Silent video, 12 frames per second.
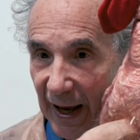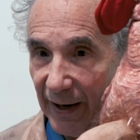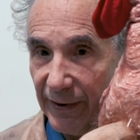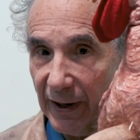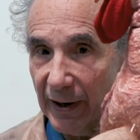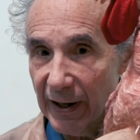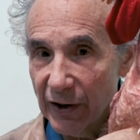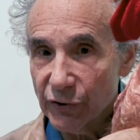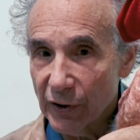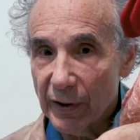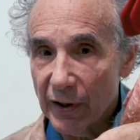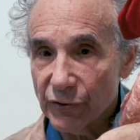And
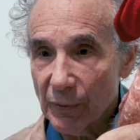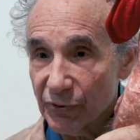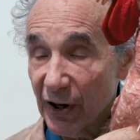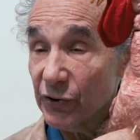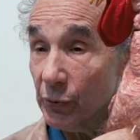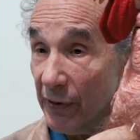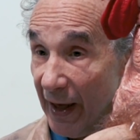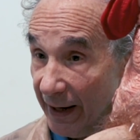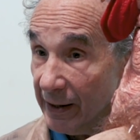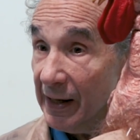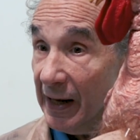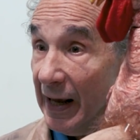he's obsessed with
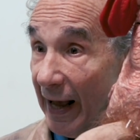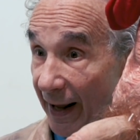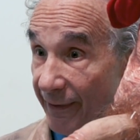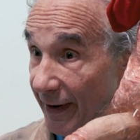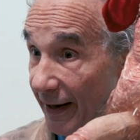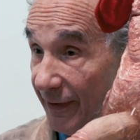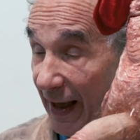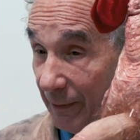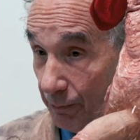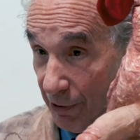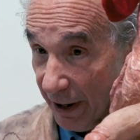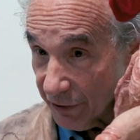that, and
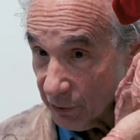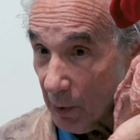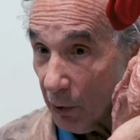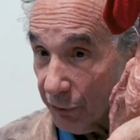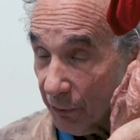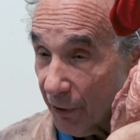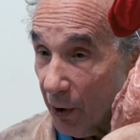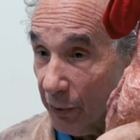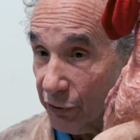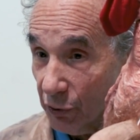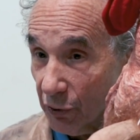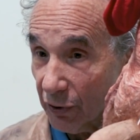that brings both the
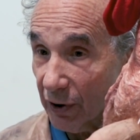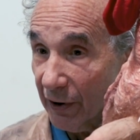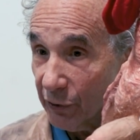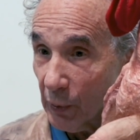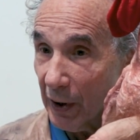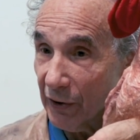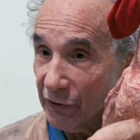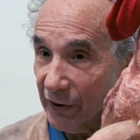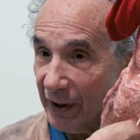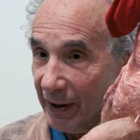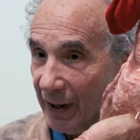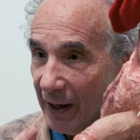pharmaceutical as well
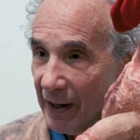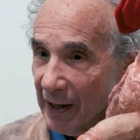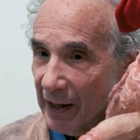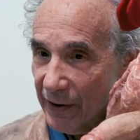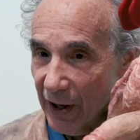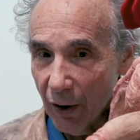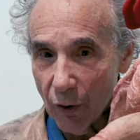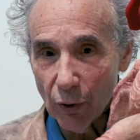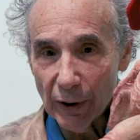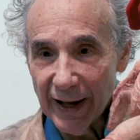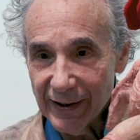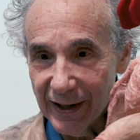as the
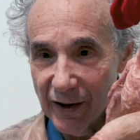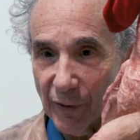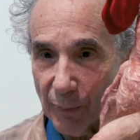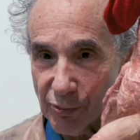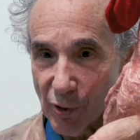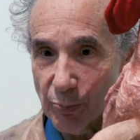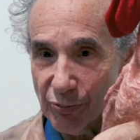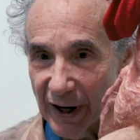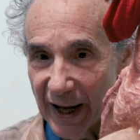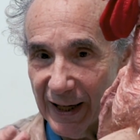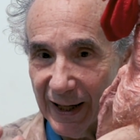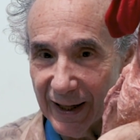whole idea of
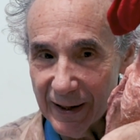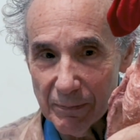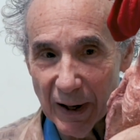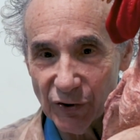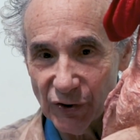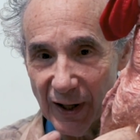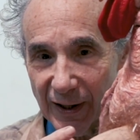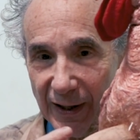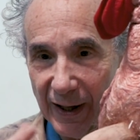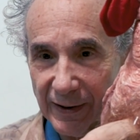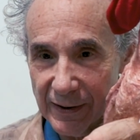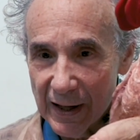appropriating and
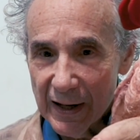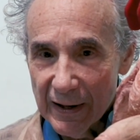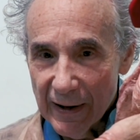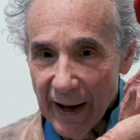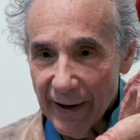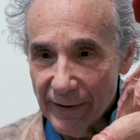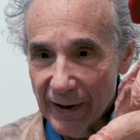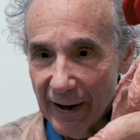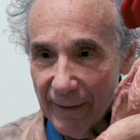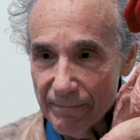mixing, and at